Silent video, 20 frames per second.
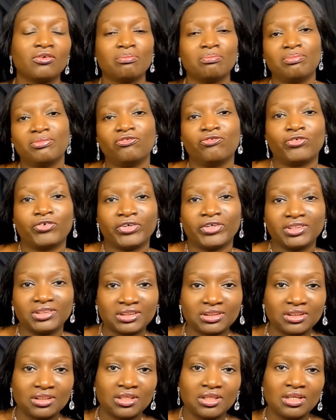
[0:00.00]

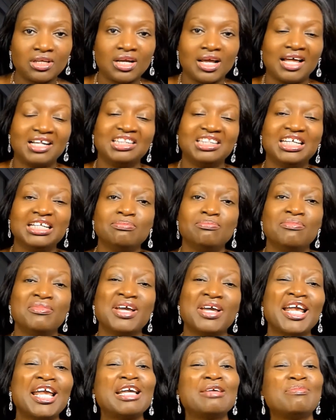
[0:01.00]
first, and then
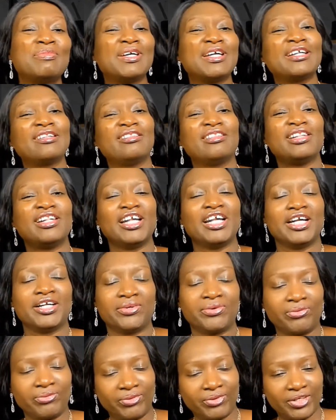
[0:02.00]
maybe
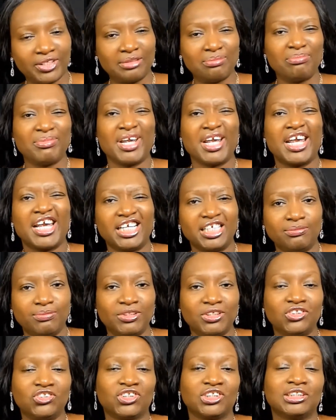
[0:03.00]
later on,
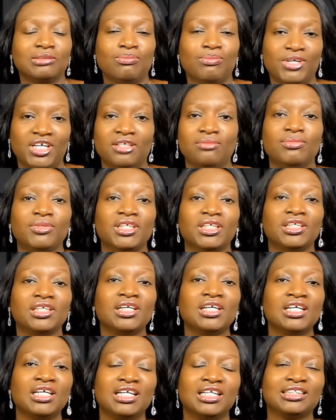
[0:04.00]
maybe, just maybe,
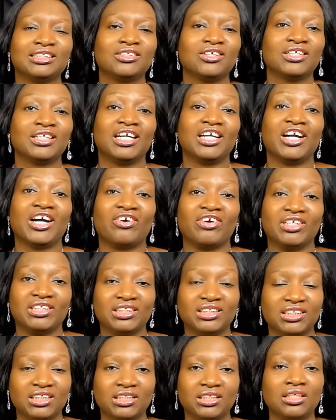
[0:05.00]
it's not a
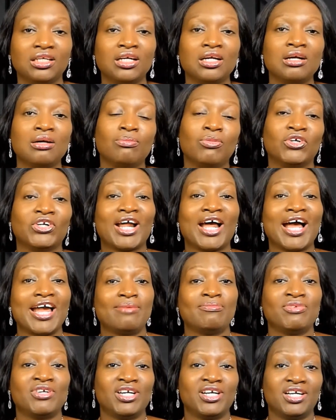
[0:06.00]
guarantee, but I
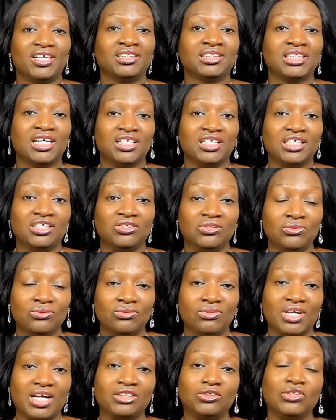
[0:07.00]
am here telling you
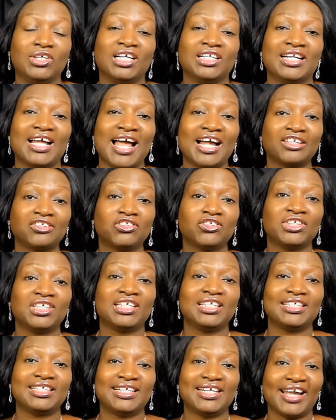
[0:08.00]
that you can
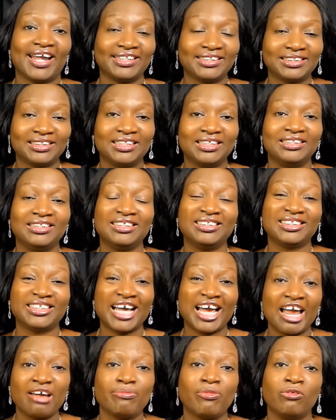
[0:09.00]
actually get the
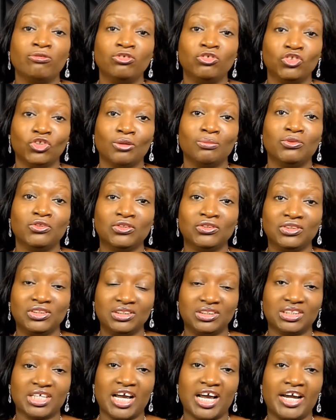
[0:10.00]
type of job you
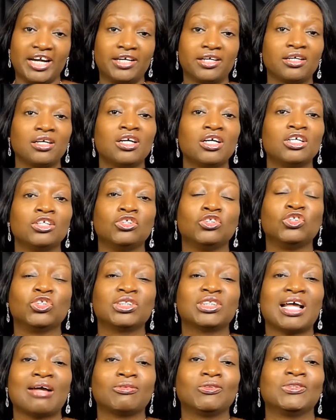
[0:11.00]
desire. You just
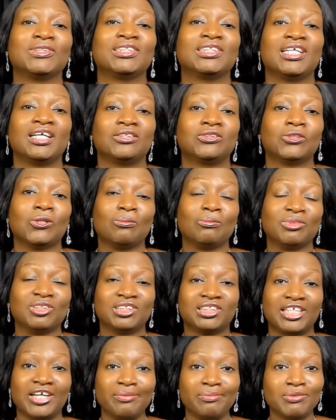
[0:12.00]
have to take some
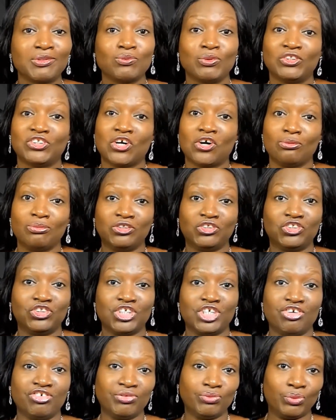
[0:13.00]
steps, which I'll be
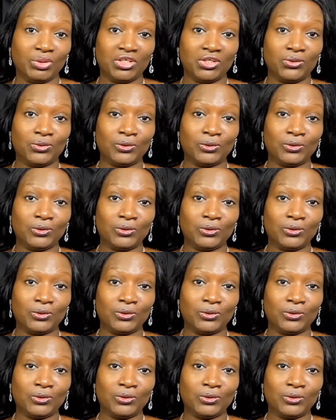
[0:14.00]
sharing with you